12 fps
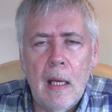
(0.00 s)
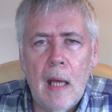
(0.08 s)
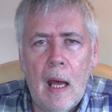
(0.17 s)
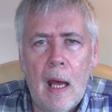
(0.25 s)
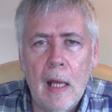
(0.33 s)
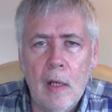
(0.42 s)

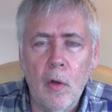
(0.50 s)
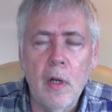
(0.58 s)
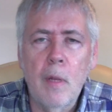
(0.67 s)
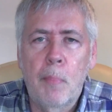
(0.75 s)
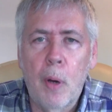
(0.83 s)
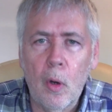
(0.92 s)
I call it
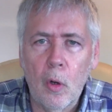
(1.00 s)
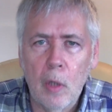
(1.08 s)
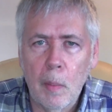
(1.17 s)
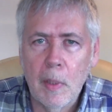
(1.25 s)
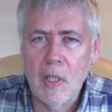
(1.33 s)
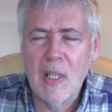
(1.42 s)
a portal
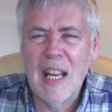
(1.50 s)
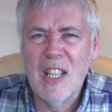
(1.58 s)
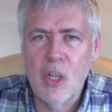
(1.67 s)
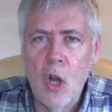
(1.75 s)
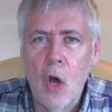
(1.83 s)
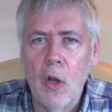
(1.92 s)
because it's
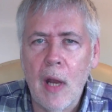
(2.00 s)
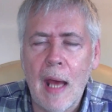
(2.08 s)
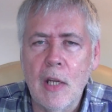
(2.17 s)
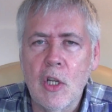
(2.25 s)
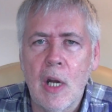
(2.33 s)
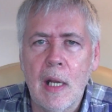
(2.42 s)
not
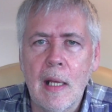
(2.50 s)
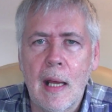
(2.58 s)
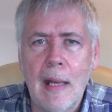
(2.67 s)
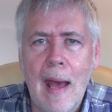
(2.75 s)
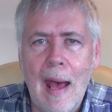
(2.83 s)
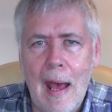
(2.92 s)
actually
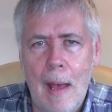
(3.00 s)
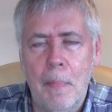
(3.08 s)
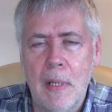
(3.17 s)
an app,